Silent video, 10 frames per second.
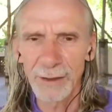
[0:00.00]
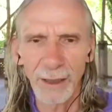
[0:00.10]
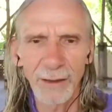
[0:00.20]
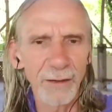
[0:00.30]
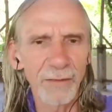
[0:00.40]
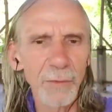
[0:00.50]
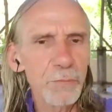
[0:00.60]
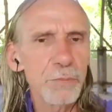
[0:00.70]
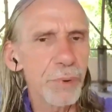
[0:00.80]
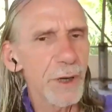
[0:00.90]
that it
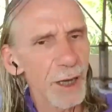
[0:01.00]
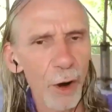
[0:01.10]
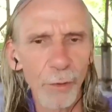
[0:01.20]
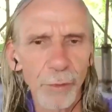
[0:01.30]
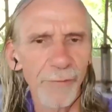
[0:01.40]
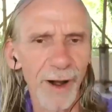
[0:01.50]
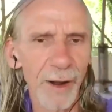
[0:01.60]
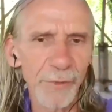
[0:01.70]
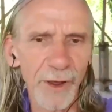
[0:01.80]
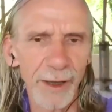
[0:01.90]
simply
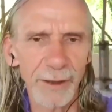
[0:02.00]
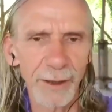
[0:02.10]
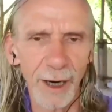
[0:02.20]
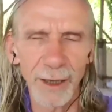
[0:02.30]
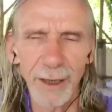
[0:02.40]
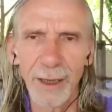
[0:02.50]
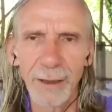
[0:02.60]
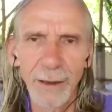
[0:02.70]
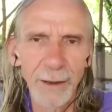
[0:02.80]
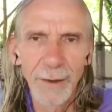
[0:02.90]
overwhelms her. And then,